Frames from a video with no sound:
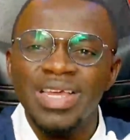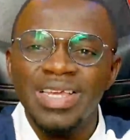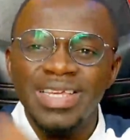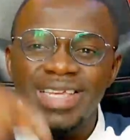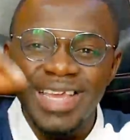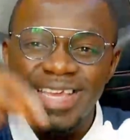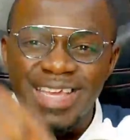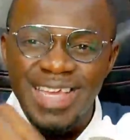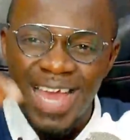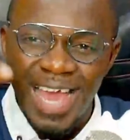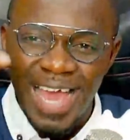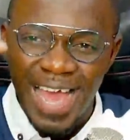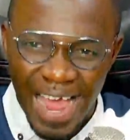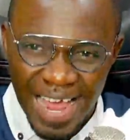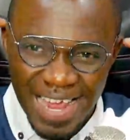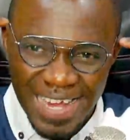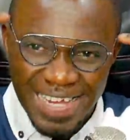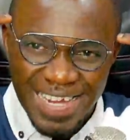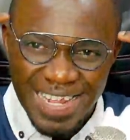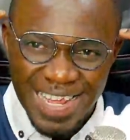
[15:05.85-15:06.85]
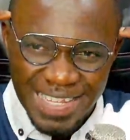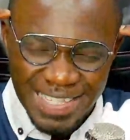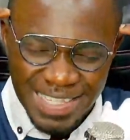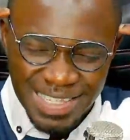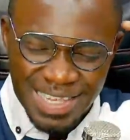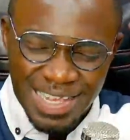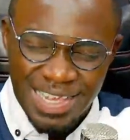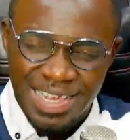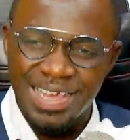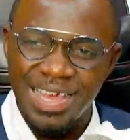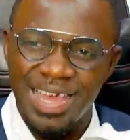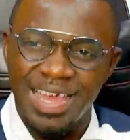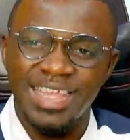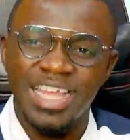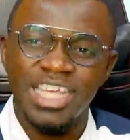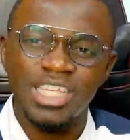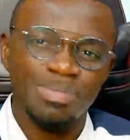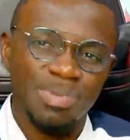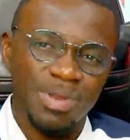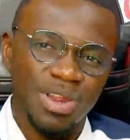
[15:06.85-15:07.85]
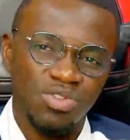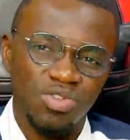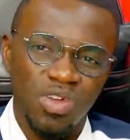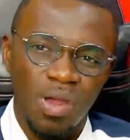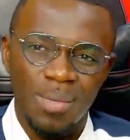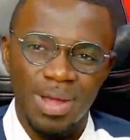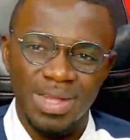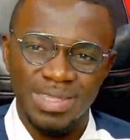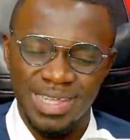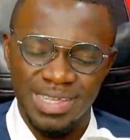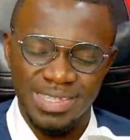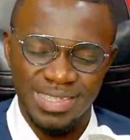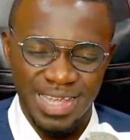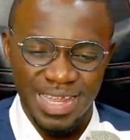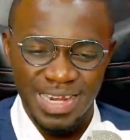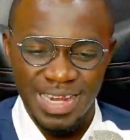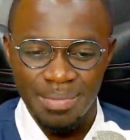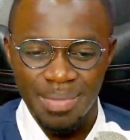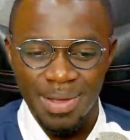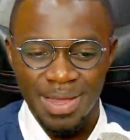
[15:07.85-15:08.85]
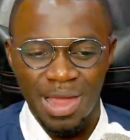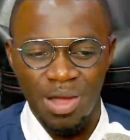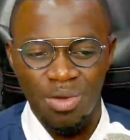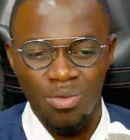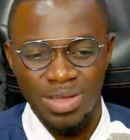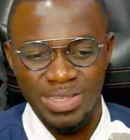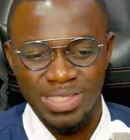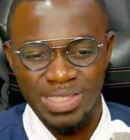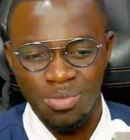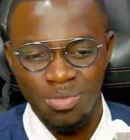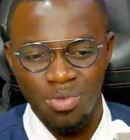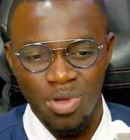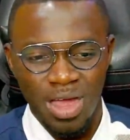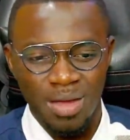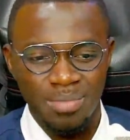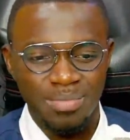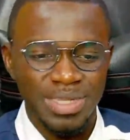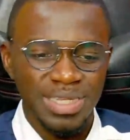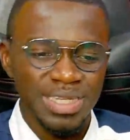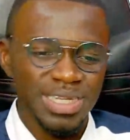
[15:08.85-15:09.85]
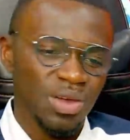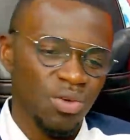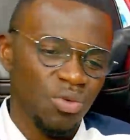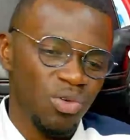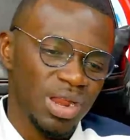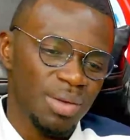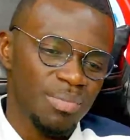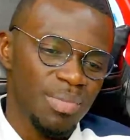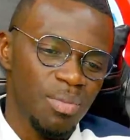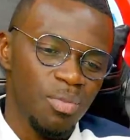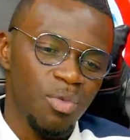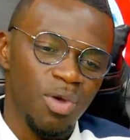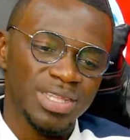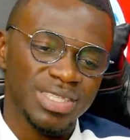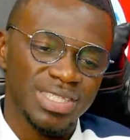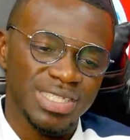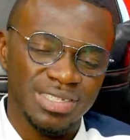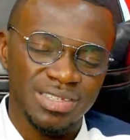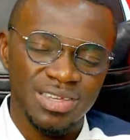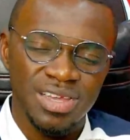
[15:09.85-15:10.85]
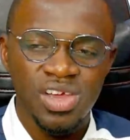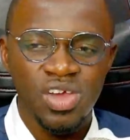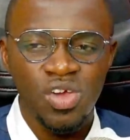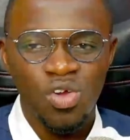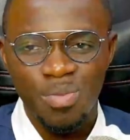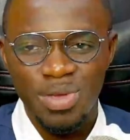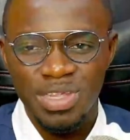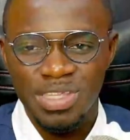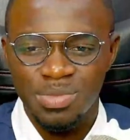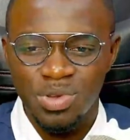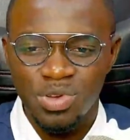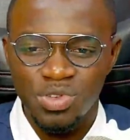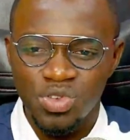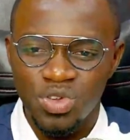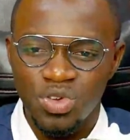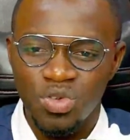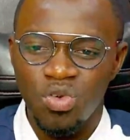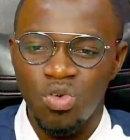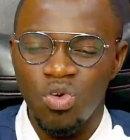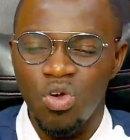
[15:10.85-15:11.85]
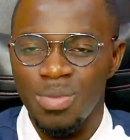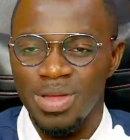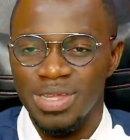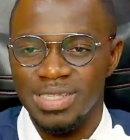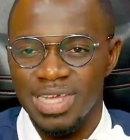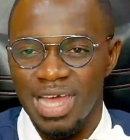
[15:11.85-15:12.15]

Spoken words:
Yinya ideas and your spiritual matters and ye beka mwa semwa. Me did a kwana babu watin. Betimi no so do comment